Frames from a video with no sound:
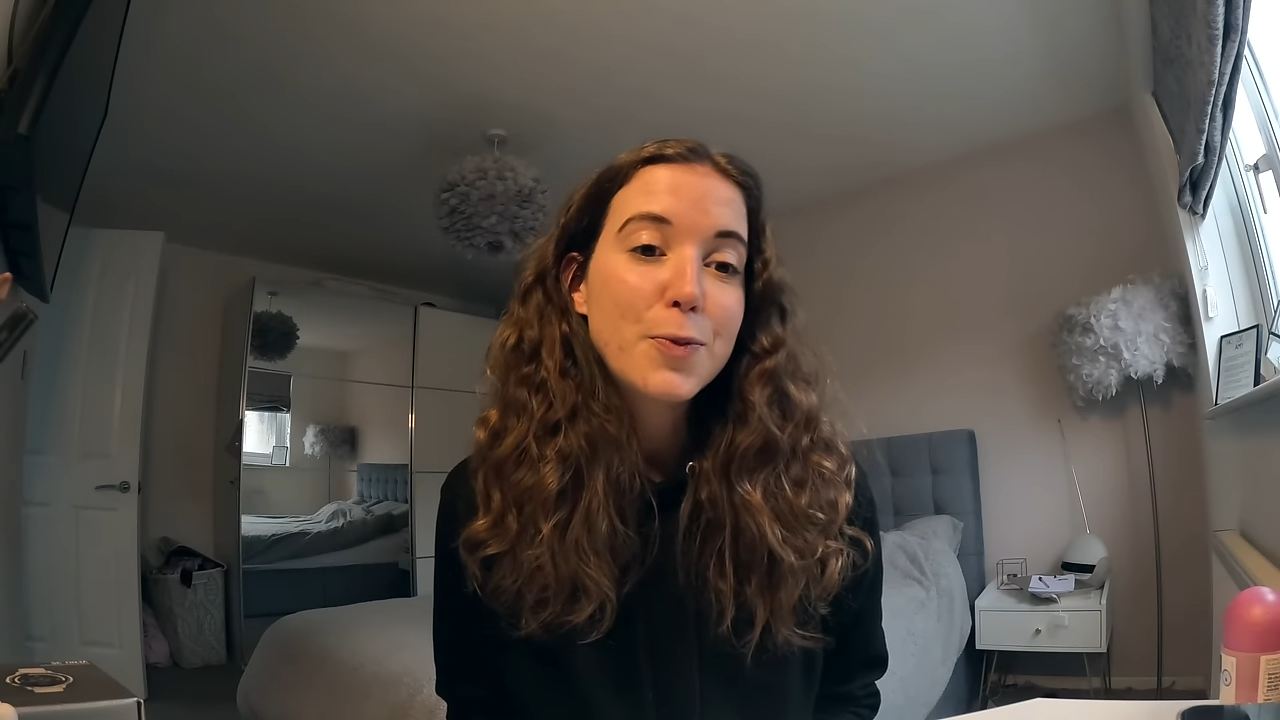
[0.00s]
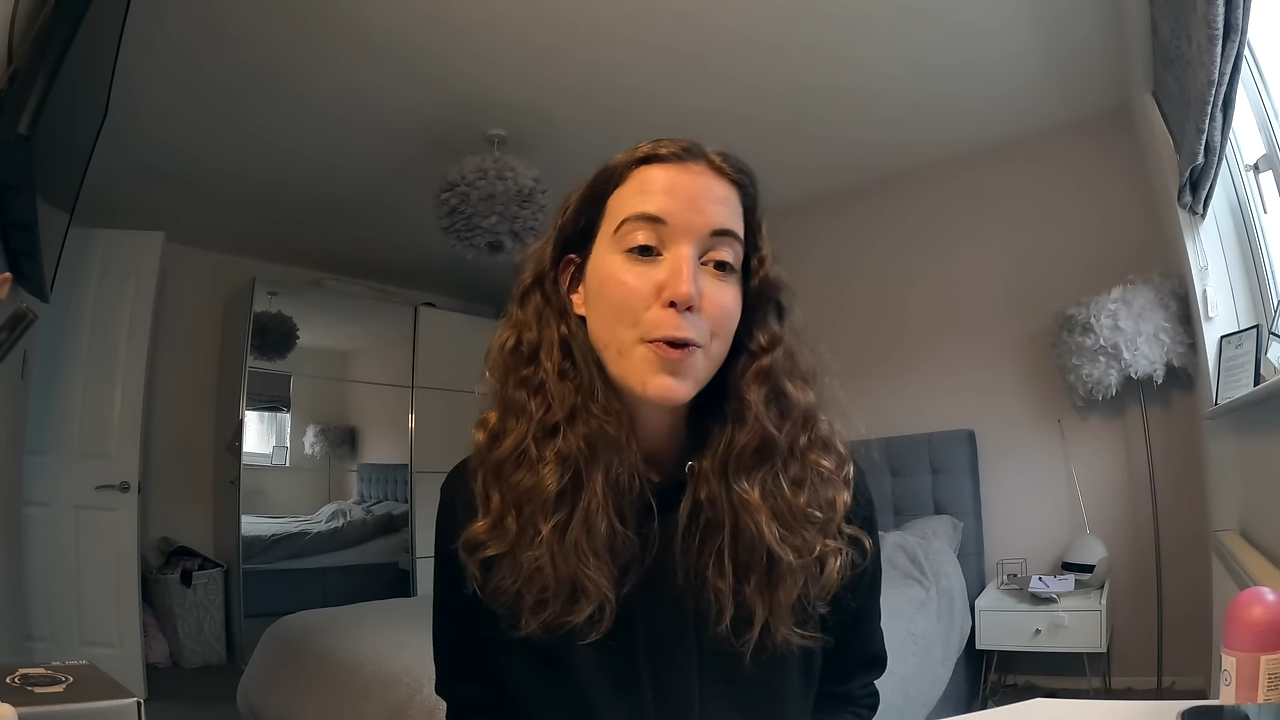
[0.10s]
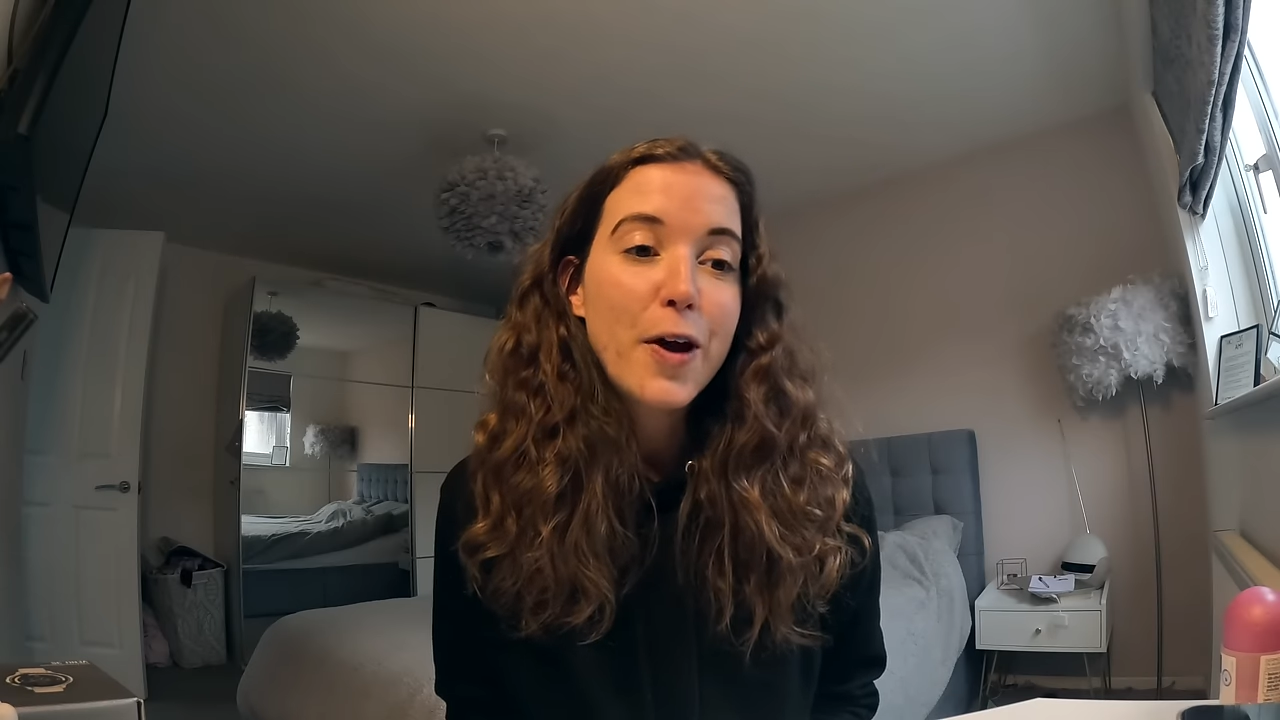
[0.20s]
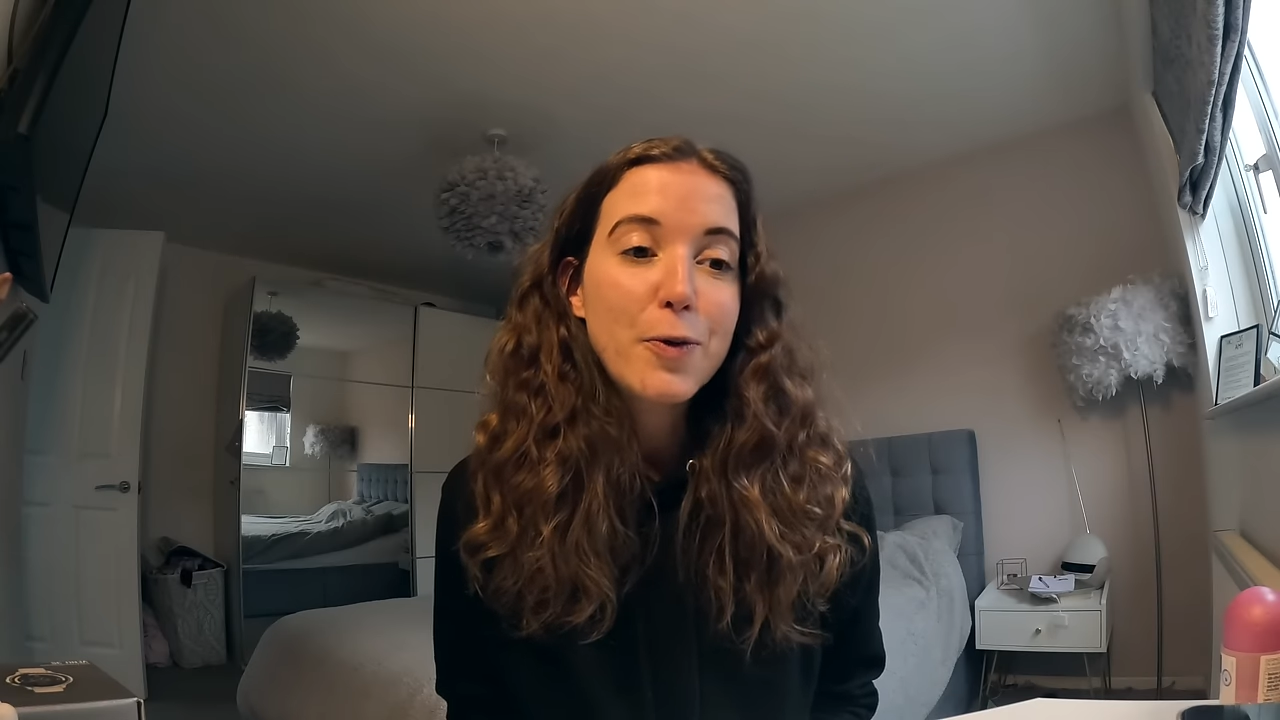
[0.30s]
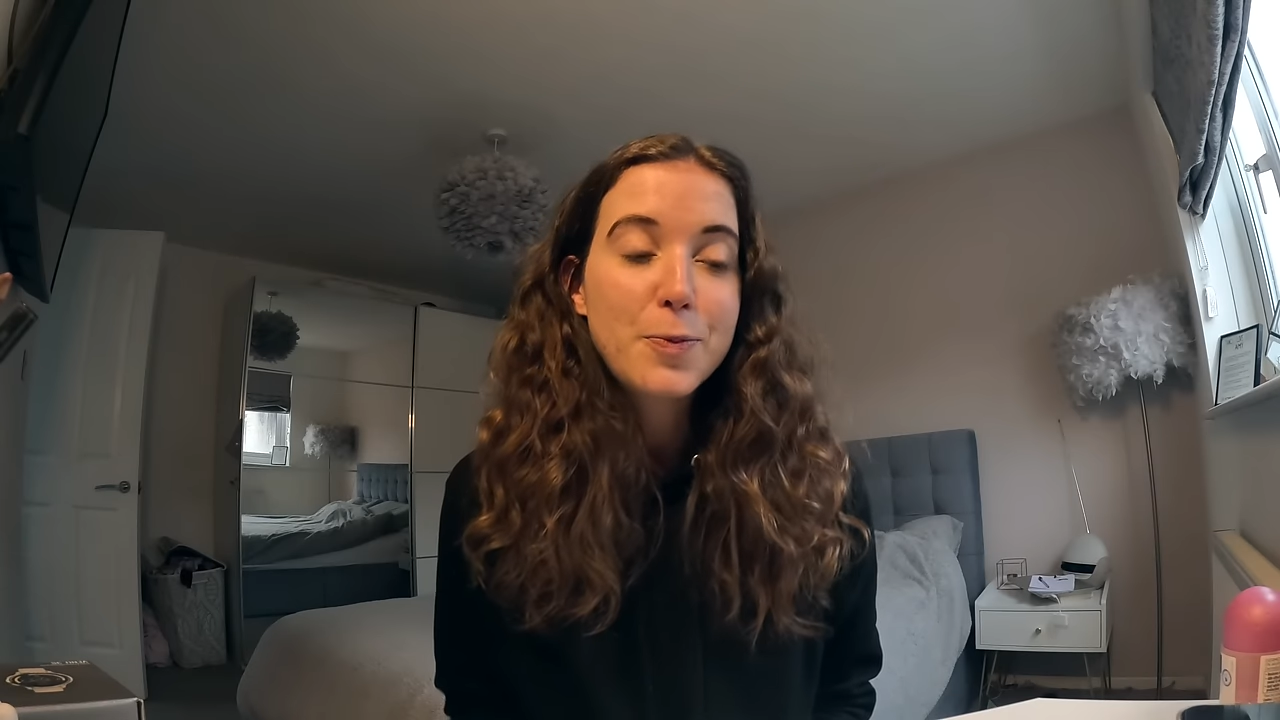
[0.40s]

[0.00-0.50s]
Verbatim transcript: but it was